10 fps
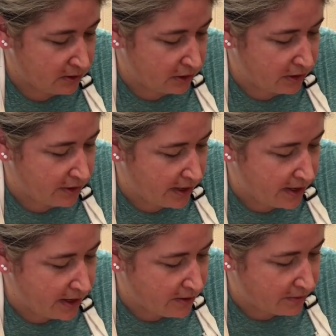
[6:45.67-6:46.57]
sure that
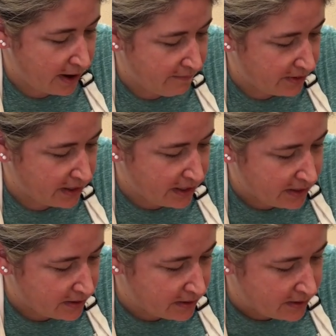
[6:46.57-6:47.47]
I don't have
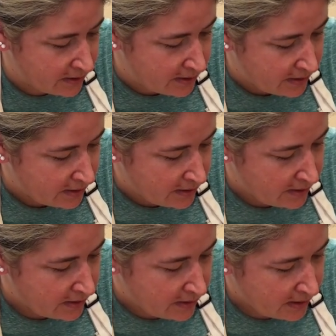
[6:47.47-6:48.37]
any
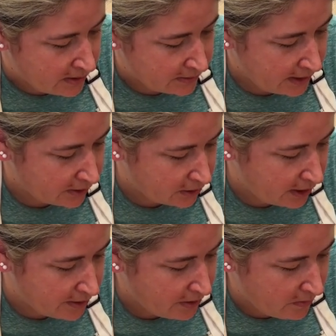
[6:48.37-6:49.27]
texture
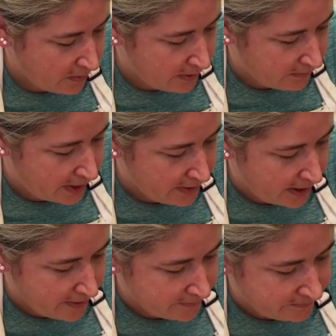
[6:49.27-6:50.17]
I don't want right
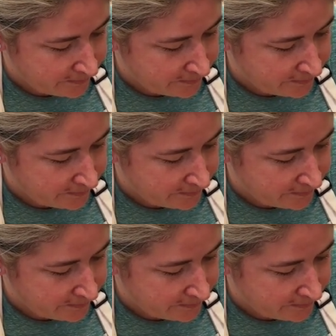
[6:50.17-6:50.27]
now.